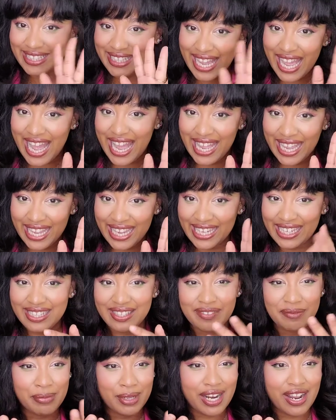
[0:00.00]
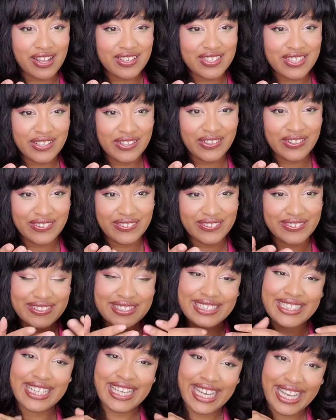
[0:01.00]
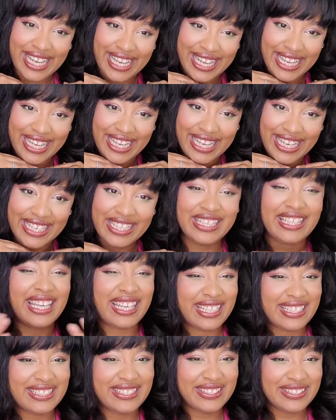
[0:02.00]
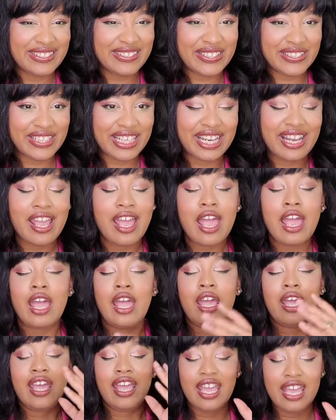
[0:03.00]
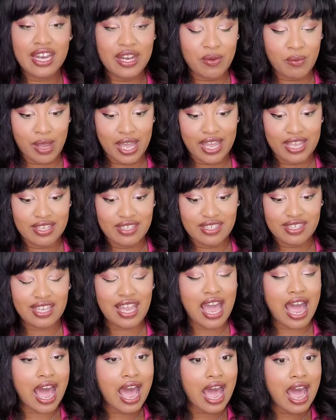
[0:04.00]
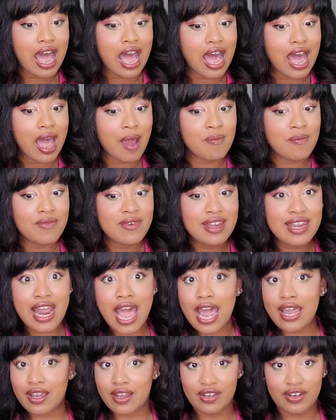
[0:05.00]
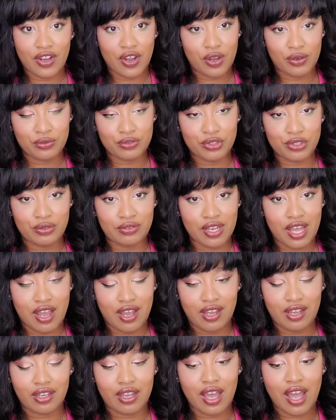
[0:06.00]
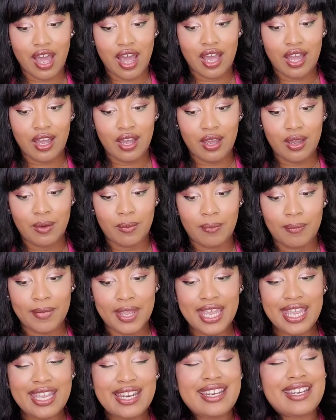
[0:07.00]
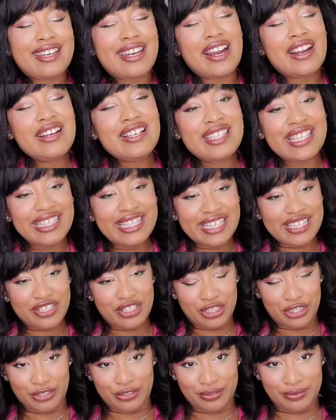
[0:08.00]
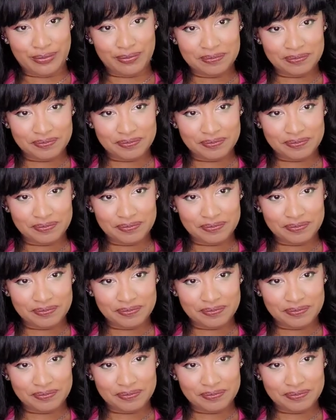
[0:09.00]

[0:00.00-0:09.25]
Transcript: hi, but also hi. Like, you know what I mean? Anyways, I'm not gonna hold you long. There is an issue